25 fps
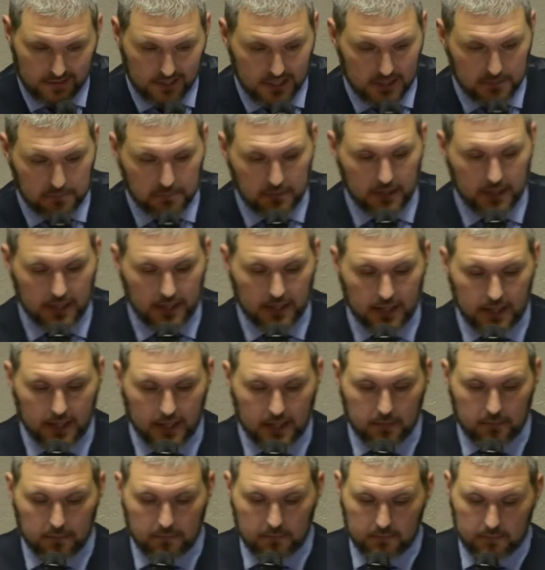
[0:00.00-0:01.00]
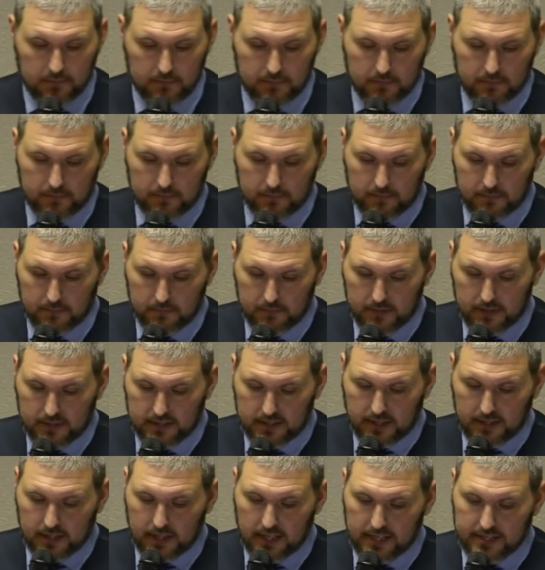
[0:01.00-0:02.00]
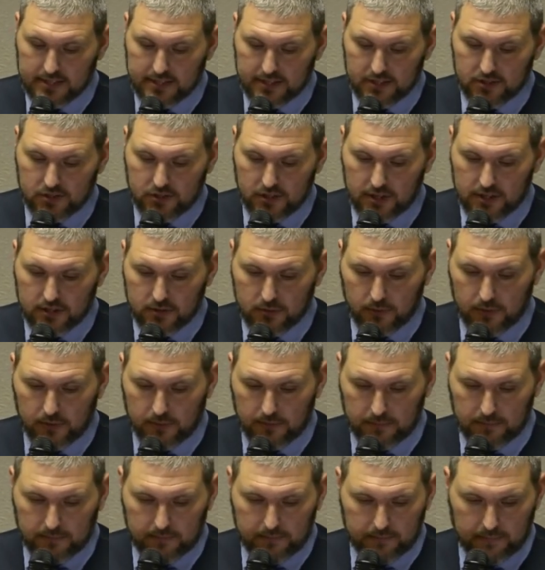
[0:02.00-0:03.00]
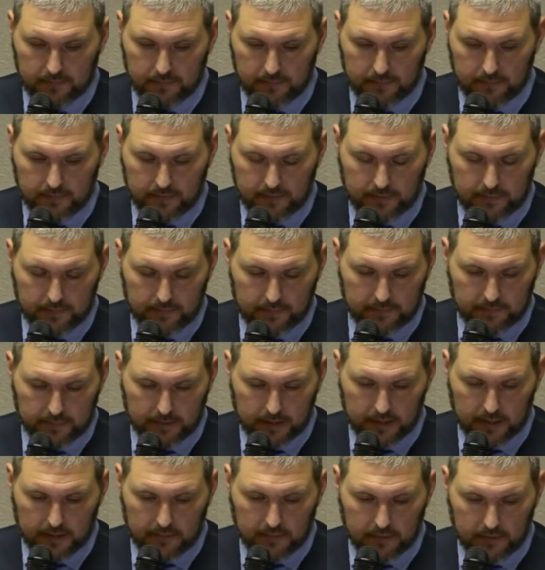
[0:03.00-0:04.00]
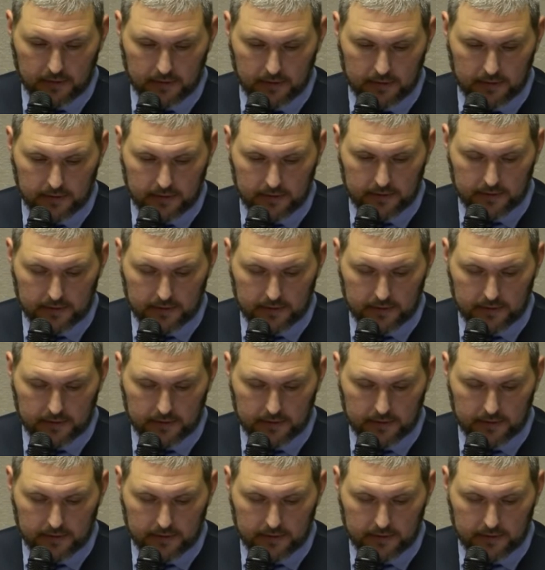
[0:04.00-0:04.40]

He's playing a game. It's a classic Jesuit playbook.